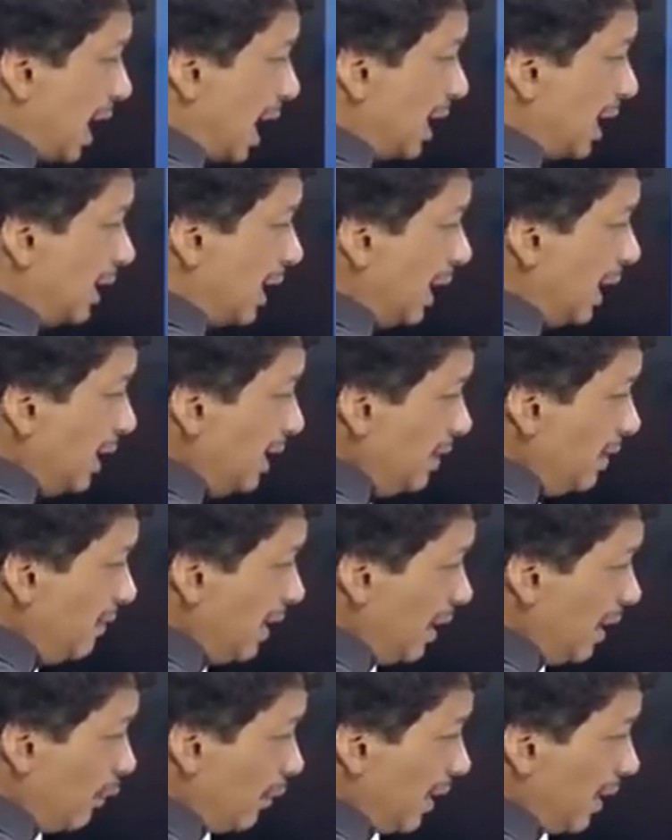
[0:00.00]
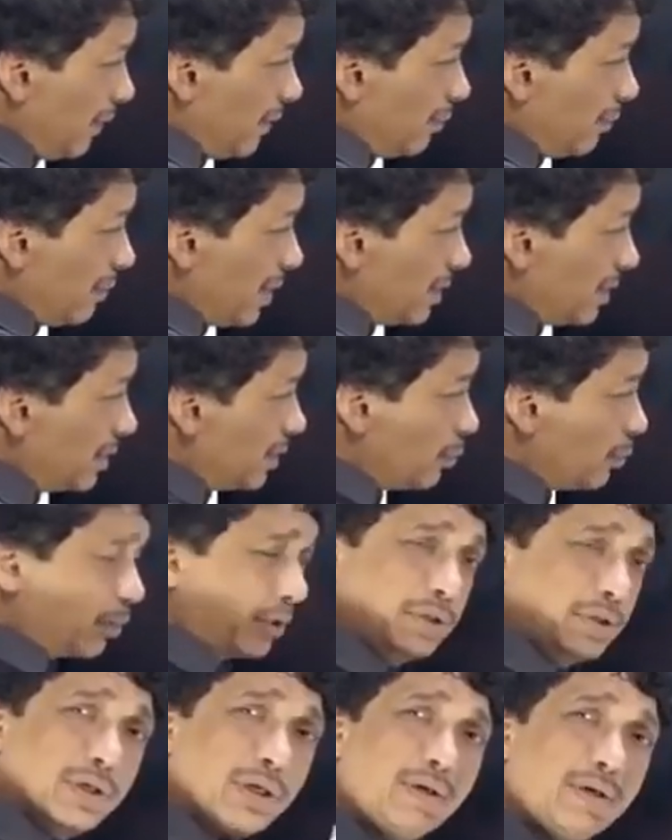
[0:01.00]
A negative A wave measures the
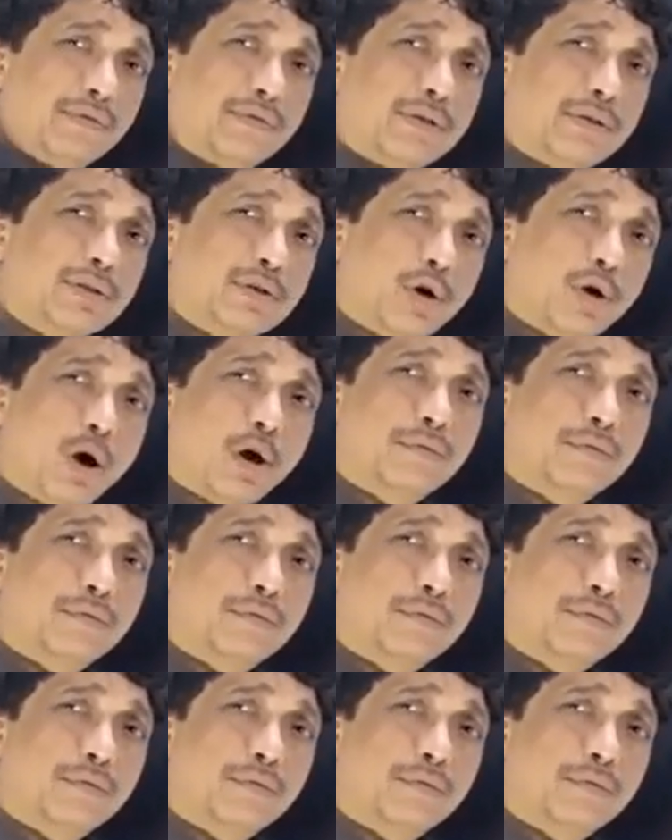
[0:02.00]
potential difference